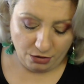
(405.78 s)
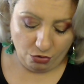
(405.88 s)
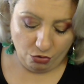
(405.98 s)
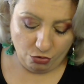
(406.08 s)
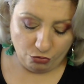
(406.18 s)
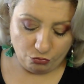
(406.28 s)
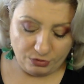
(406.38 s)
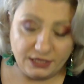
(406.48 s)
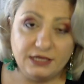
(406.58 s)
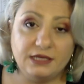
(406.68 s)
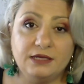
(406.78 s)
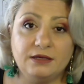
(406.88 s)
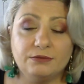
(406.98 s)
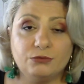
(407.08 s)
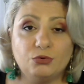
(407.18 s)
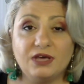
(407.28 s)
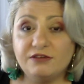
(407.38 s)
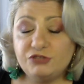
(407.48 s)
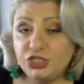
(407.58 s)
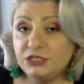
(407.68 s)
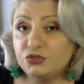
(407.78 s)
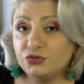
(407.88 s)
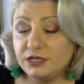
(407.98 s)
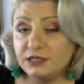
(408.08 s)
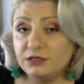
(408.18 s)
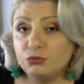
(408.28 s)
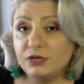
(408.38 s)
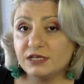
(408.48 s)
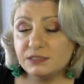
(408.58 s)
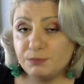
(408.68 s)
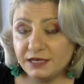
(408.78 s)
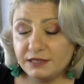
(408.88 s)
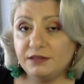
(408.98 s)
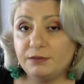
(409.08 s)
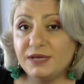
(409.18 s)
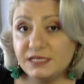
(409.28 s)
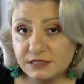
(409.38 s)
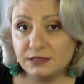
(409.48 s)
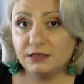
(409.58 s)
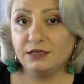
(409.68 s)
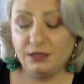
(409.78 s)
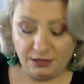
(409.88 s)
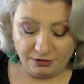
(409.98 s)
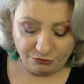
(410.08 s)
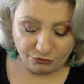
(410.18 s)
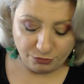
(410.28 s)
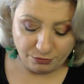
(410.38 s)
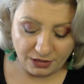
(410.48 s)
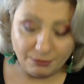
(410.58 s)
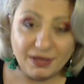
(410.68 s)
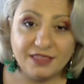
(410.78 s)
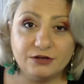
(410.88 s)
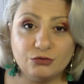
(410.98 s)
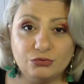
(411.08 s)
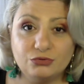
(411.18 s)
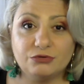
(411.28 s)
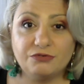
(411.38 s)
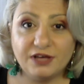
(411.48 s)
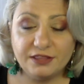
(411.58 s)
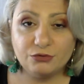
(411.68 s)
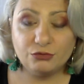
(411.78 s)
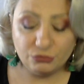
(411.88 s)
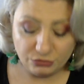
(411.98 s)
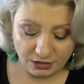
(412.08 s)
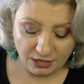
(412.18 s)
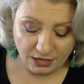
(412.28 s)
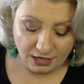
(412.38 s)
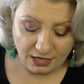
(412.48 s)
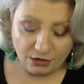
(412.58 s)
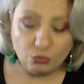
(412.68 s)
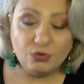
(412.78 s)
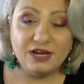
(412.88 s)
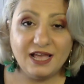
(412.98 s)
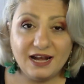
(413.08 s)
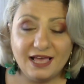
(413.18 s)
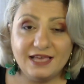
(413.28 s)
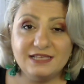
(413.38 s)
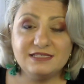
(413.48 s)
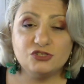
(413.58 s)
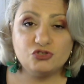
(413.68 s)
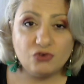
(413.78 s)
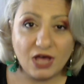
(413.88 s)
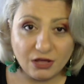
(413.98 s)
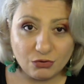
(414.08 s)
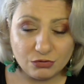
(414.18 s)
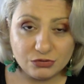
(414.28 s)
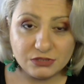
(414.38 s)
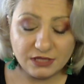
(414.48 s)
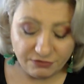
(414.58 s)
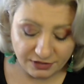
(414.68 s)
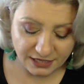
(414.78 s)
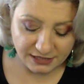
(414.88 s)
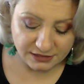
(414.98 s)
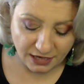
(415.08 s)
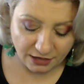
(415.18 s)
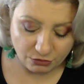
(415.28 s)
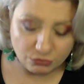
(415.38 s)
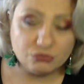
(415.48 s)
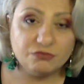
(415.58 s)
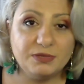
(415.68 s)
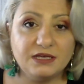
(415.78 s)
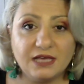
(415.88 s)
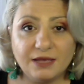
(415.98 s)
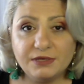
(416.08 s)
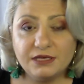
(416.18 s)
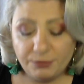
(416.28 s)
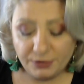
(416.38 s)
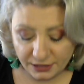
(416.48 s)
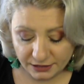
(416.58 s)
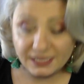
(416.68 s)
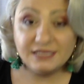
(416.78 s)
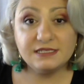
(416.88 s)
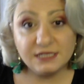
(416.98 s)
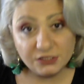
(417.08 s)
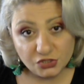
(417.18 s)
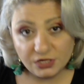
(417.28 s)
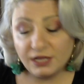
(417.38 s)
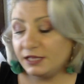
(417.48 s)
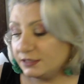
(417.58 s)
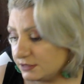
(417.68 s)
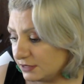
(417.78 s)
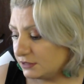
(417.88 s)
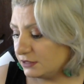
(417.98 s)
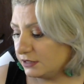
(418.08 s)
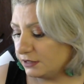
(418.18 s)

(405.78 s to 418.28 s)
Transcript: Or we we have children and we expect the best from motherhood or fatherhood and we realize the struggles, the everyday struggles of becoming a parent, etc., etc.